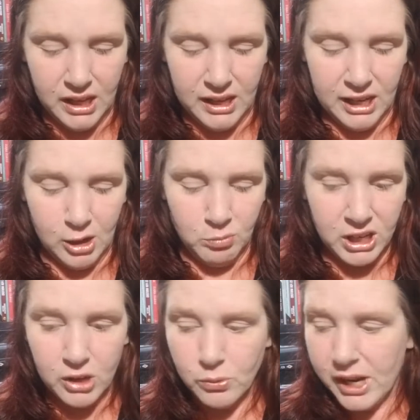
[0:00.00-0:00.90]
and I'm
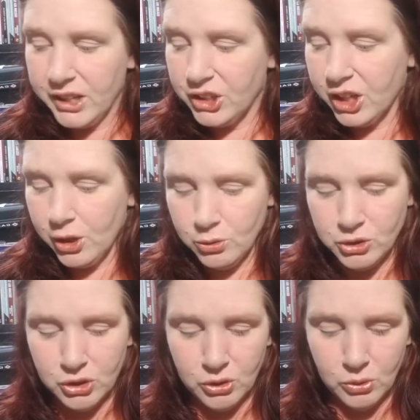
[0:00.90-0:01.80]
getting ready to go
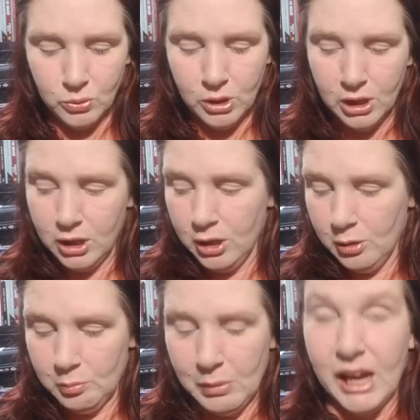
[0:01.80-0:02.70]
to
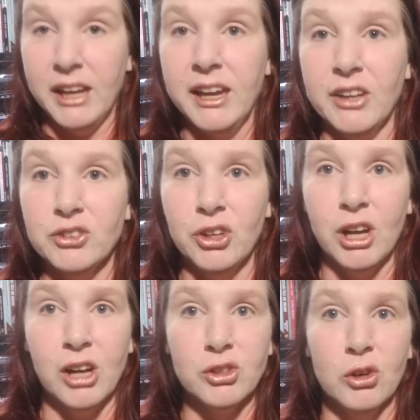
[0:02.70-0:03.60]
my cancer
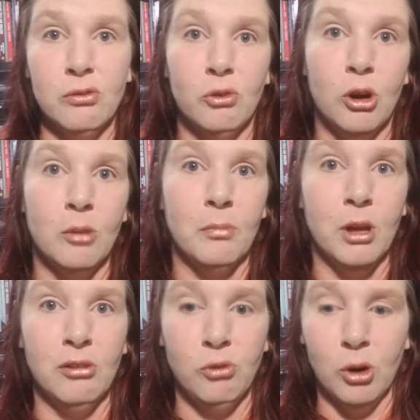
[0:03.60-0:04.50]
doctor for a
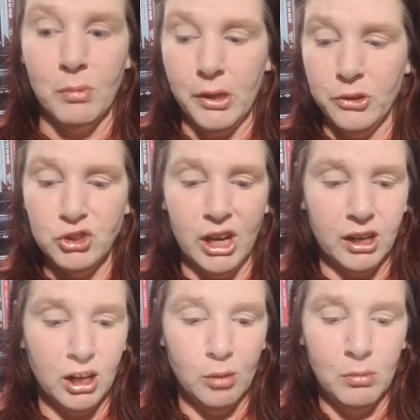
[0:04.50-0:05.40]
4-month
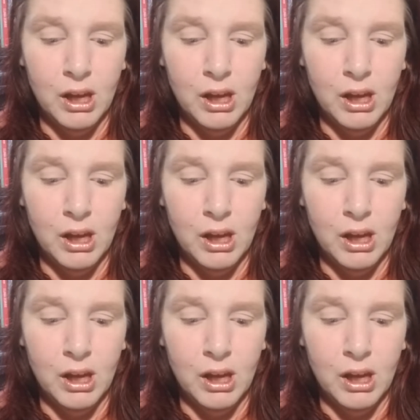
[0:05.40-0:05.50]
checkup.